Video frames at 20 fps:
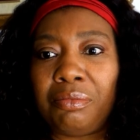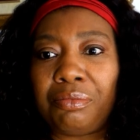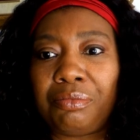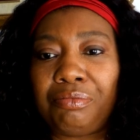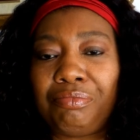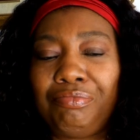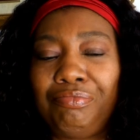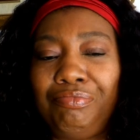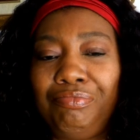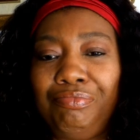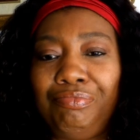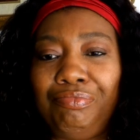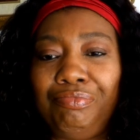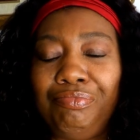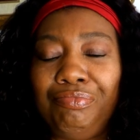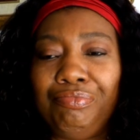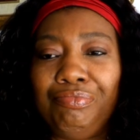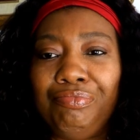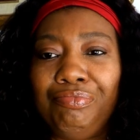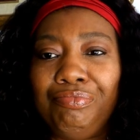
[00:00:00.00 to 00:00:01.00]

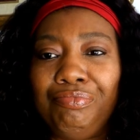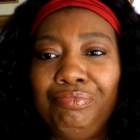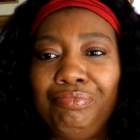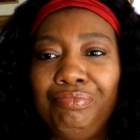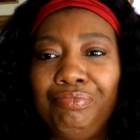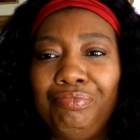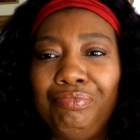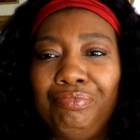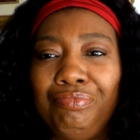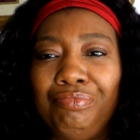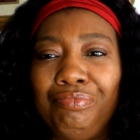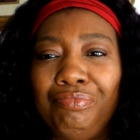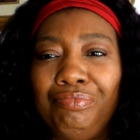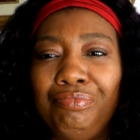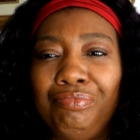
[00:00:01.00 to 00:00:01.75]
[no speech]